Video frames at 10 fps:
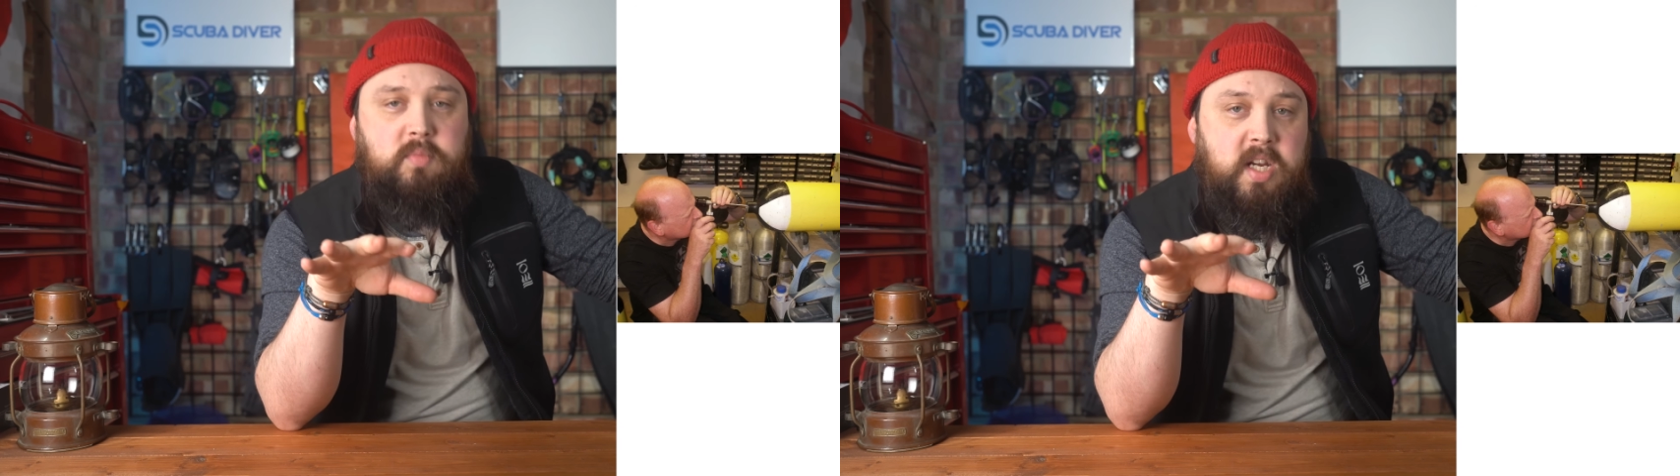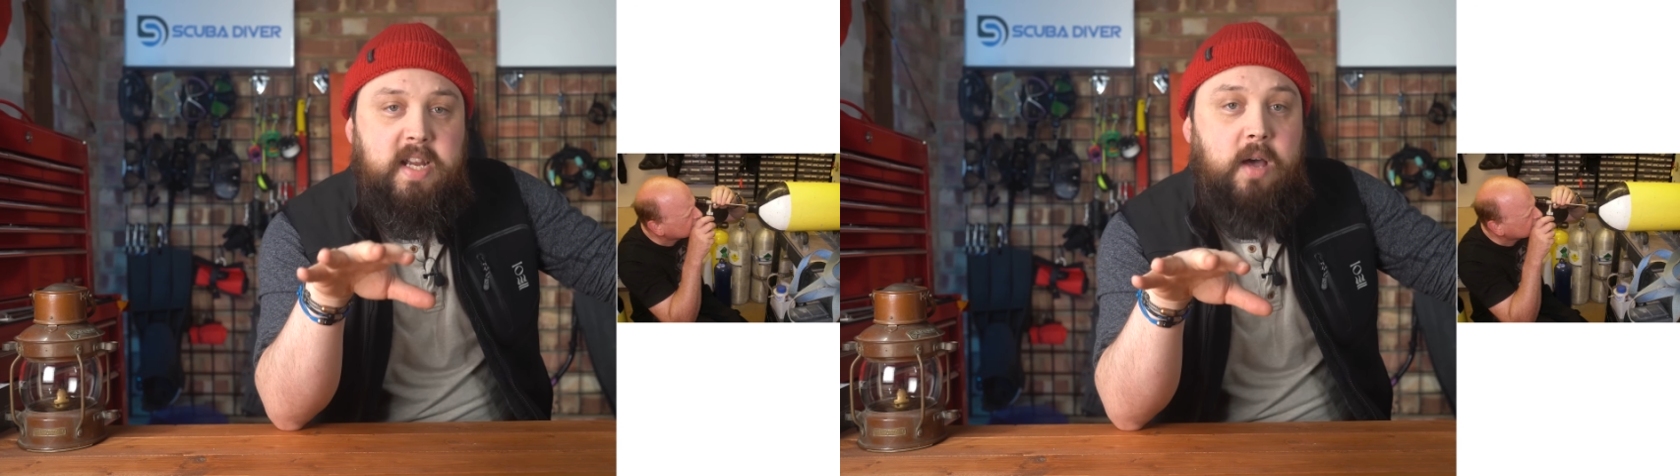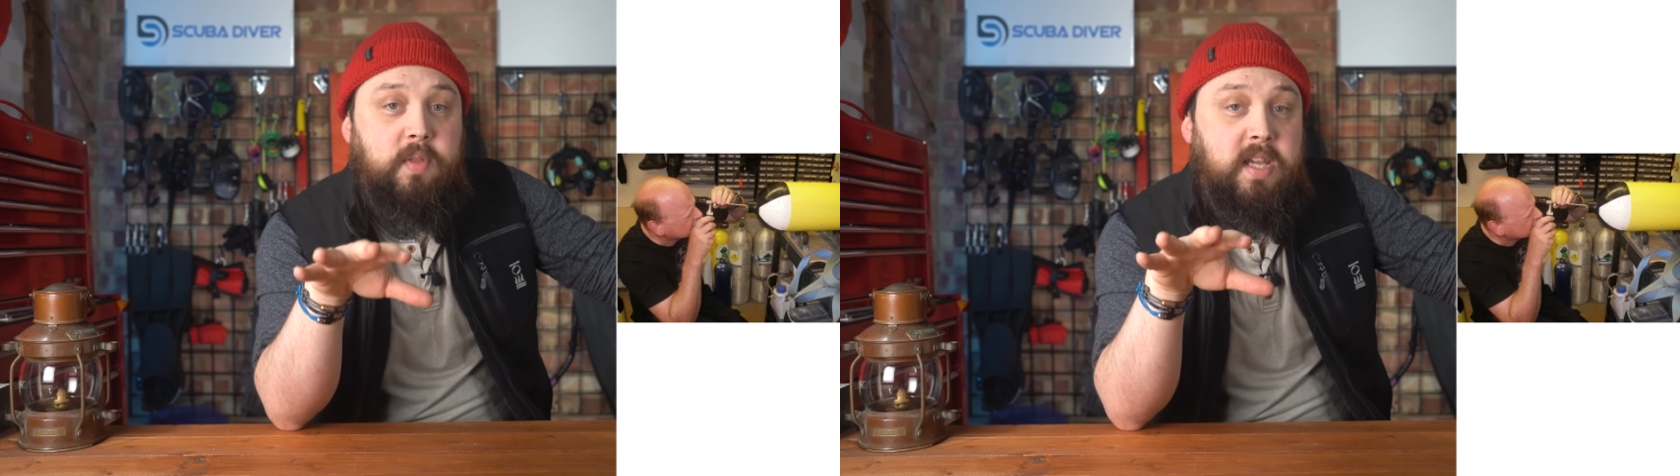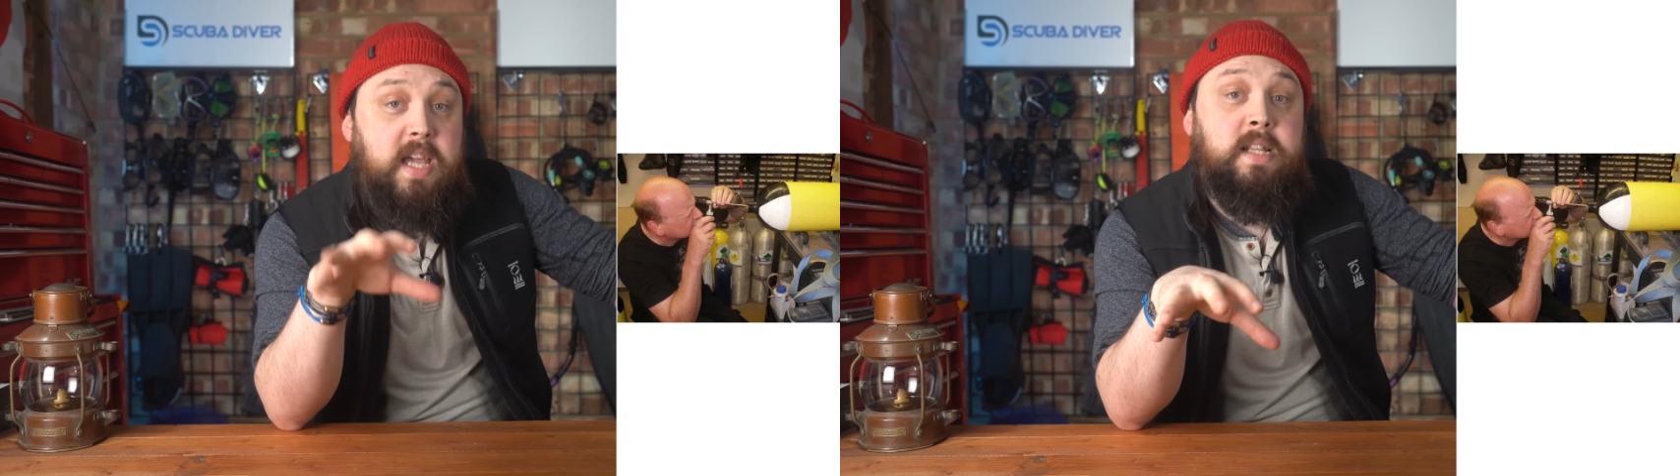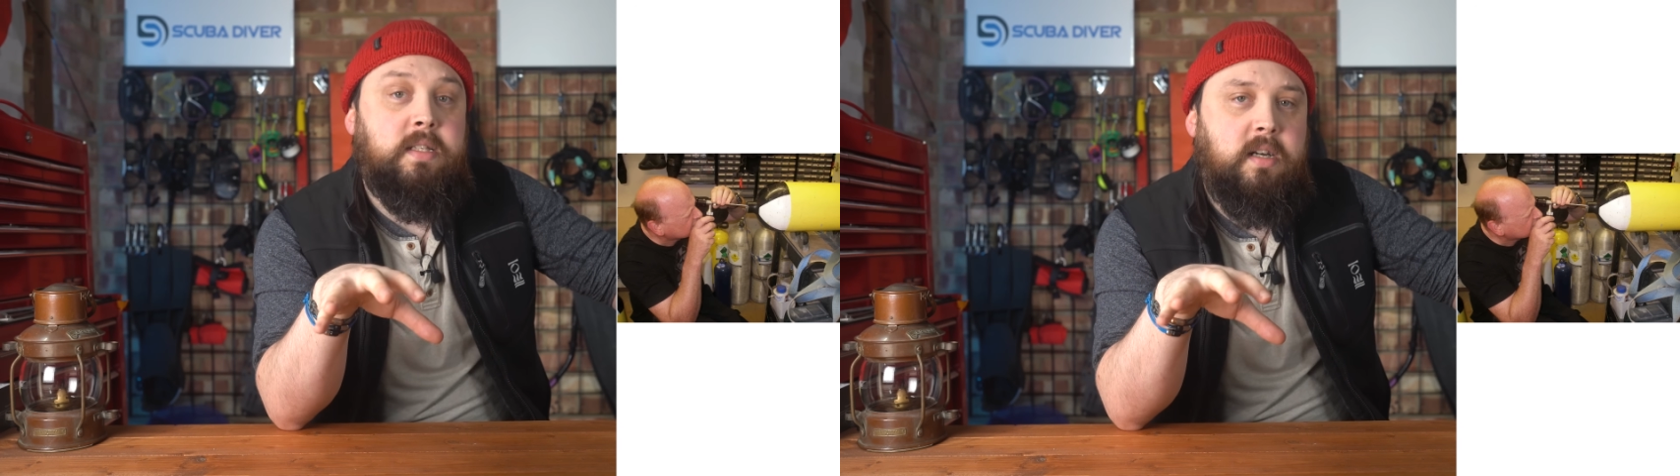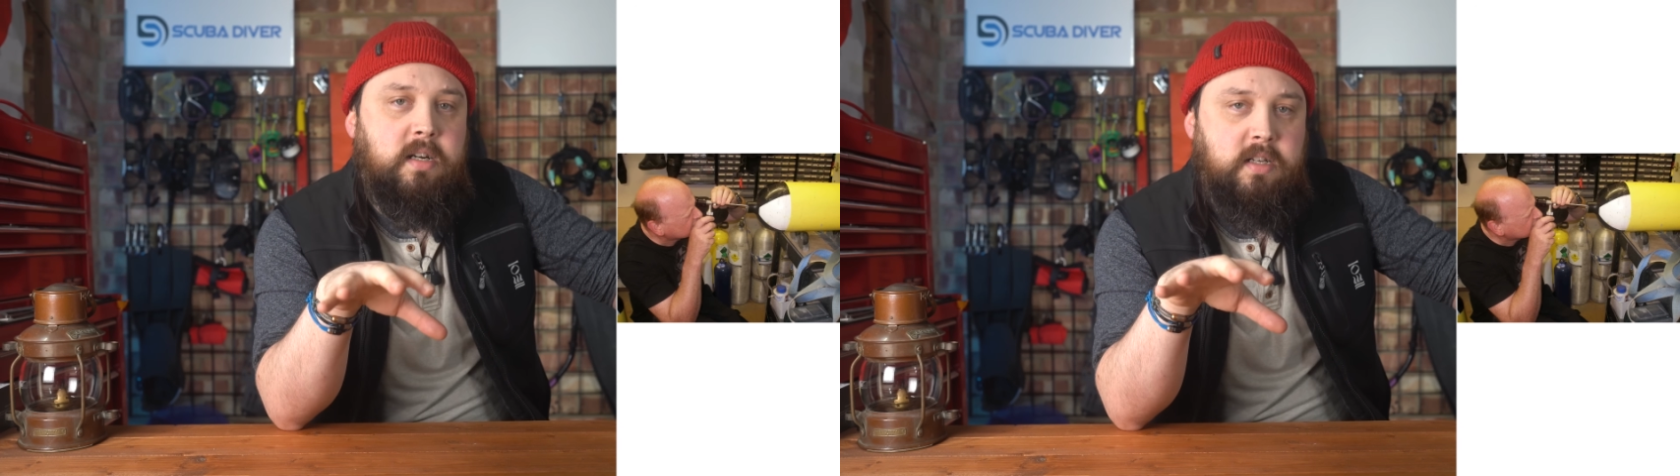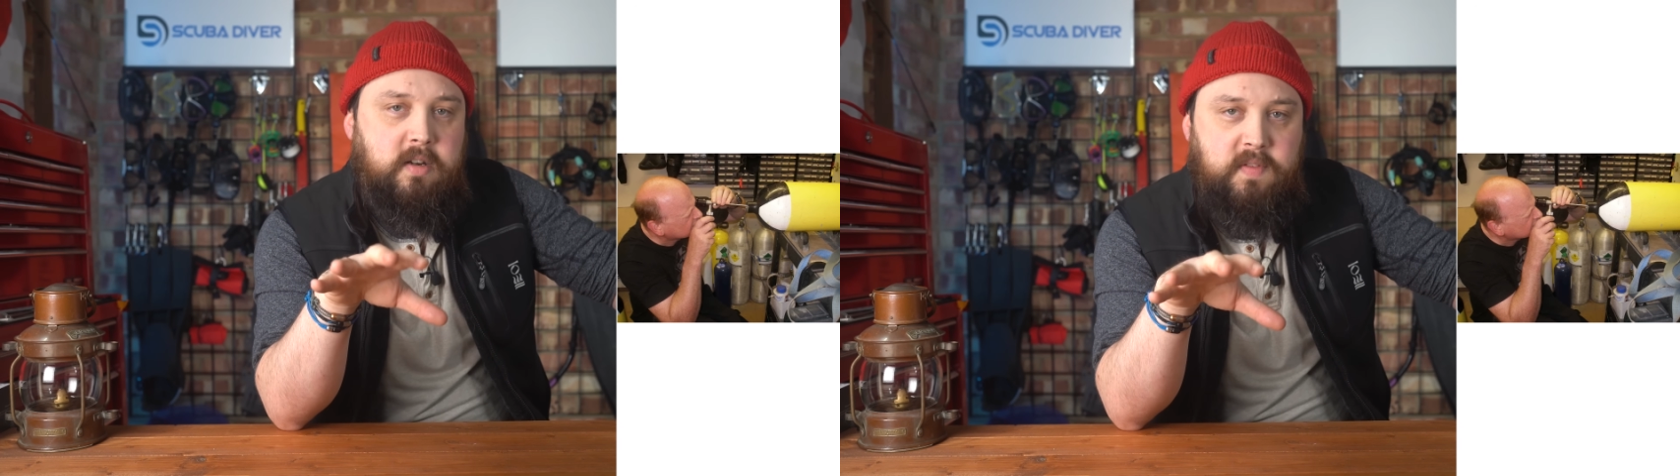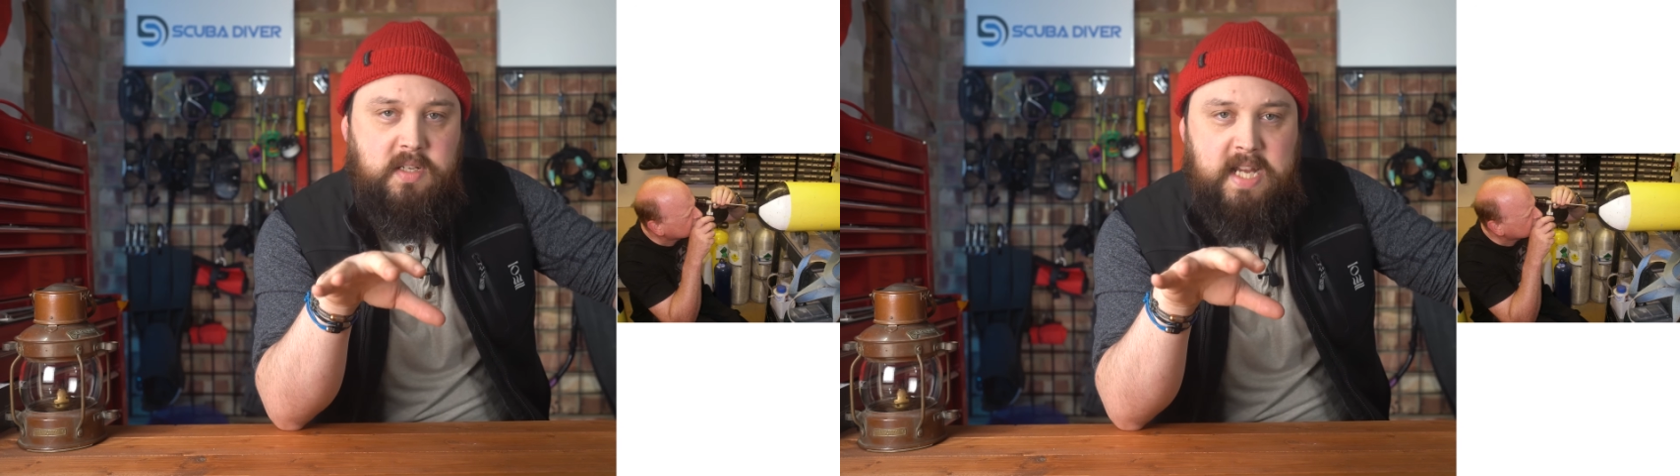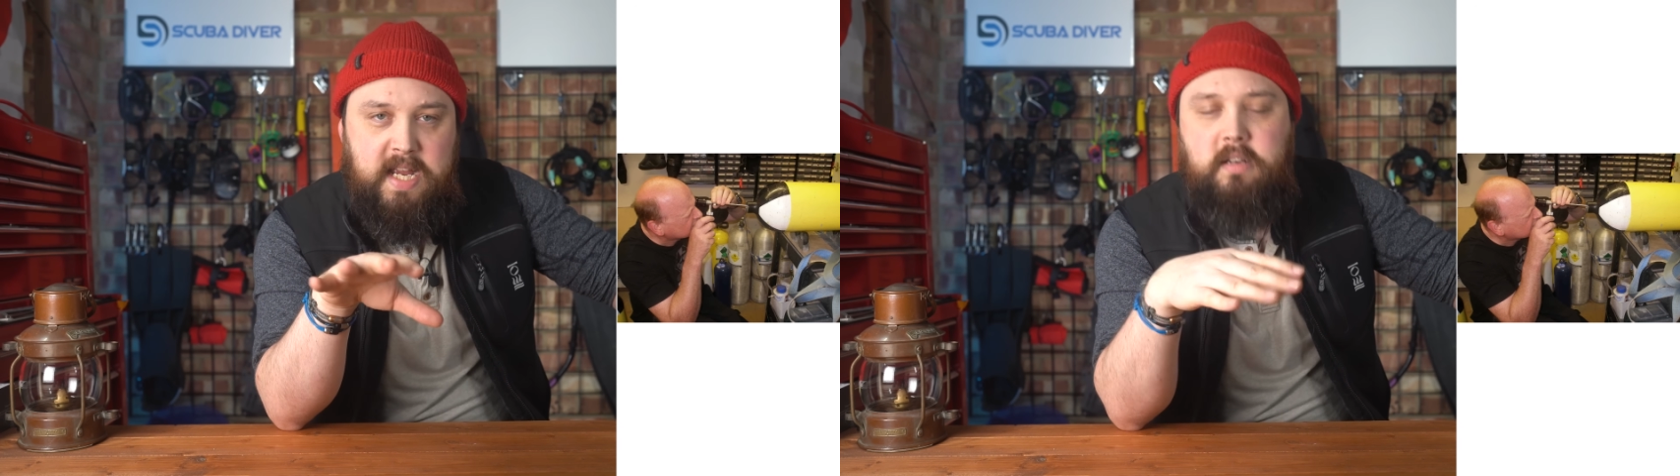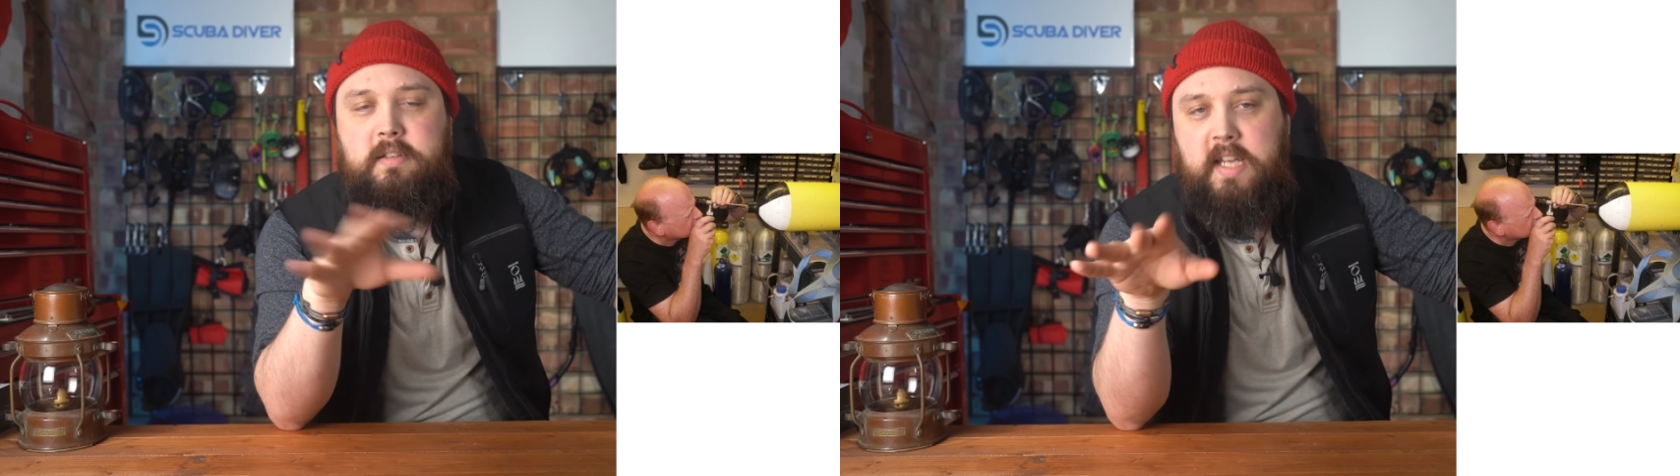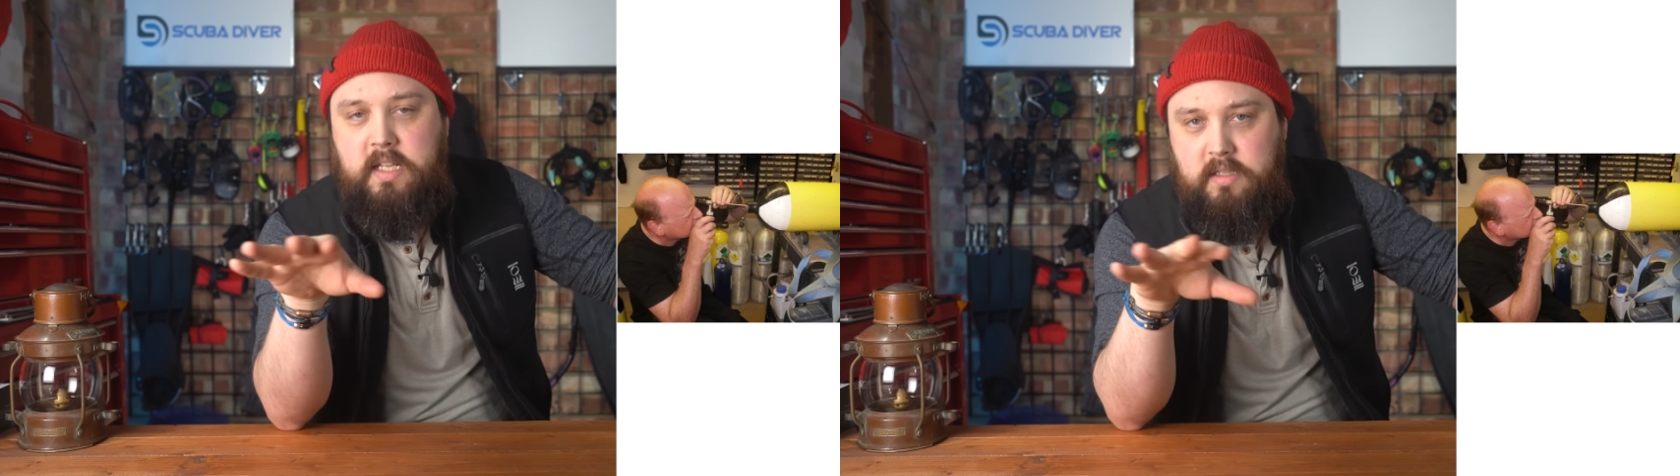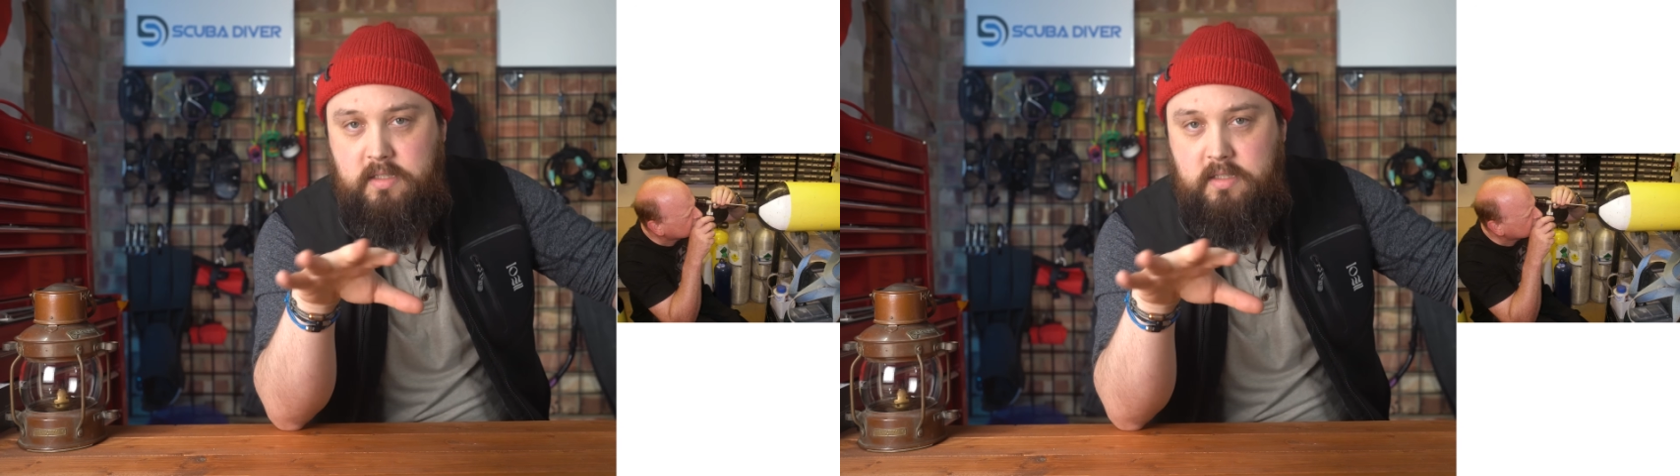check out the inside of the tank again to